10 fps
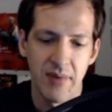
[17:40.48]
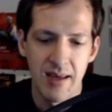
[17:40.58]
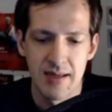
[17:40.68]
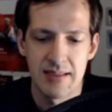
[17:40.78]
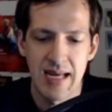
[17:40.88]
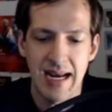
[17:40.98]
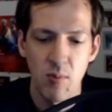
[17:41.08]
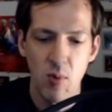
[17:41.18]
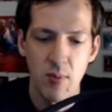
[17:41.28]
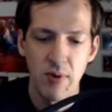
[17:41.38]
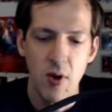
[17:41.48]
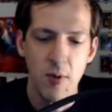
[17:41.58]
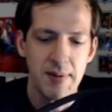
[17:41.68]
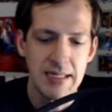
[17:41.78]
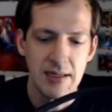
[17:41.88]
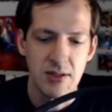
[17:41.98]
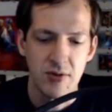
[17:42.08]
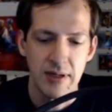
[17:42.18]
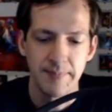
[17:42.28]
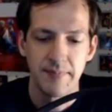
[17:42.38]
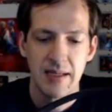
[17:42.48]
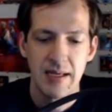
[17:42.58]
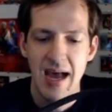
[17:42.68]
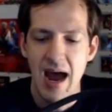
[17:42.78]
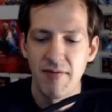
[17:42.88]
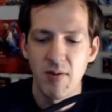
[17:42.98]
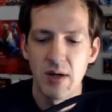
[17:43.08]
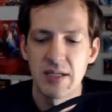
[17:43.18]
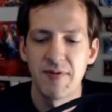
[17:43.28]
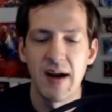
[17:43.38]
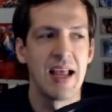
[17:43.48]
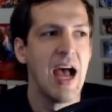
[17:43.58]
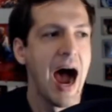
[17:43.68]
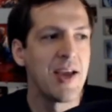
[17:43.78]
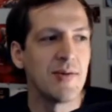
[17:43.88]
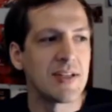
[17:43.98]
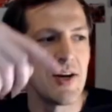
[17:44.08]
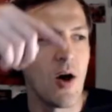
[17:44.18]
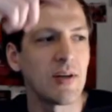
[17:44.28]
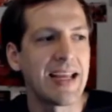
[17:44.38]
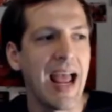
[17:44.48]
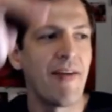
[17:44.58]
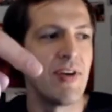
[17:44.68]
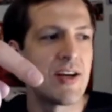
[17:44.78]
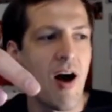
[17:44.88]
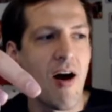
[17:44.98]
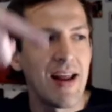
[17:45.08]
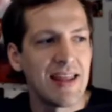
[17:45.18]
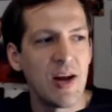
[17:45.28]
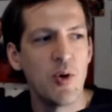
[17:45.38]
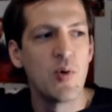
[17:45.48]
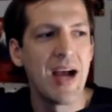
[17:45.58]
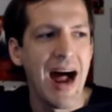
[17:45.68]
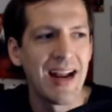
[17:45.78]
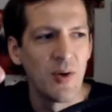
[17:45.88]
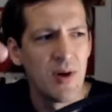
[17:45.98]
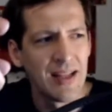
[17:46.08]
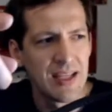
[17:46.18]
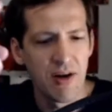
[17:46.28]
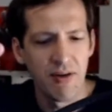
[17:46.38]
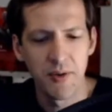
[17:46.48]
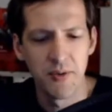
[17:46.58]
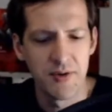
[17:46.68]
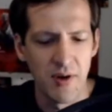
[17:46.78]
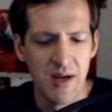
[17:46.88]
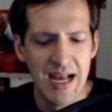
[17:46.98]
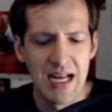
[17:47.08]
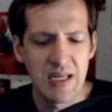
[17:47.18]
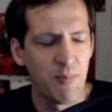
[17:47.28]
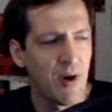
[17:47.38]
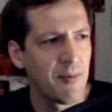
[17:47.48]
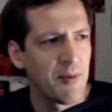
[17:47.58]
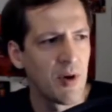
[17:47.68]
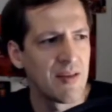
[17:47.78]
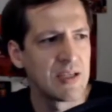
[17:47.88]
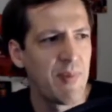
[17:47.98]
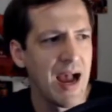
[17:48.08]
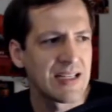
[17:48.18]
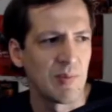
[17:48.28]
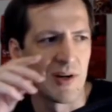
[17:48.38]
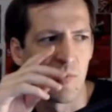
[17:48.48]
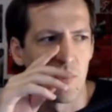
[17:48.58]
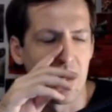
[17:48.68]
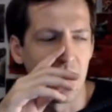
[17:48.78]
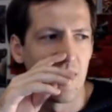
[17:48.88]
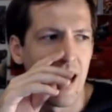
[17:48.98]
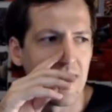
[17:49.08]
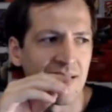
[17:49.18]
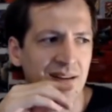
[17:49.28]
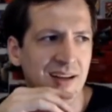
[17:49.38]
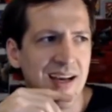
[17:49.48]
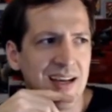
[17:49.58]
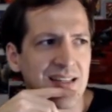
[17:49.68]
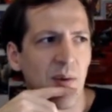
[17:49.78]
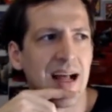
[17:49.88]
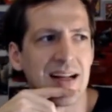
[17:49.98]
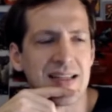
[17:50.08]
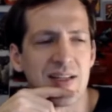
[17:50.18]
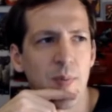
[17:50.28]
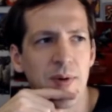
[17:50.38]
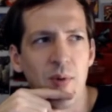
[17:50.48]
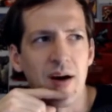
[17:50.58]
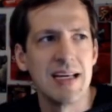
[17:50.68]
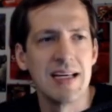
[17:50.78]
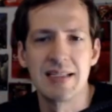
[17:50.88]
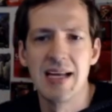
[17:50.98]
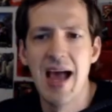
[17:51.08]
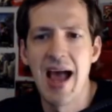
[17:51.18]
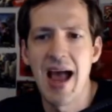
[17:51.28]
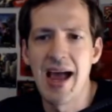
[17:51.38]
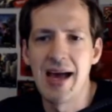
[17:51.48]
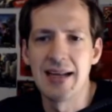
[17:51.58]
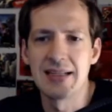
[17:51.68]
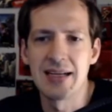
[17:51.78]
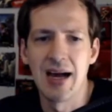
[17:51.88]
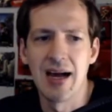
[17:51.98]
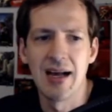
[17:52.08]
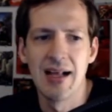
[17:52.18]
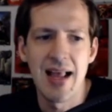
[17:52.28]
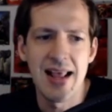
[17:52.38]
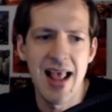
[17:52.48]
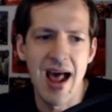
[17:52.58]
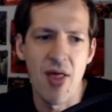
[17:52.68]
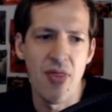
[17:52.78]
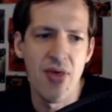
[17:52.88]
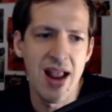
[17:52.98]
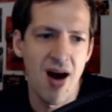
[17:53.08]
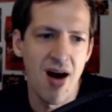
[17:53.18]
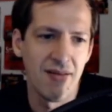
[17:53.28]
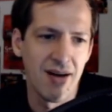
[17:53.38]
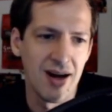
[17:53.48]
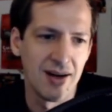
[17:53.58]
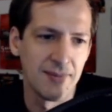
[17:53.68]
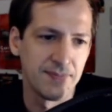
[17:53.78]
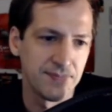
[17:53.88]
Second one we've opened on stream. Everyone is fun. I, I used to know like every card and then who got it. Who got the General Kudro? It's in probably one of these packs somewhere. Was it you, Kaiser? Someone else has opened one of these. And uh, yeah, they are... Um,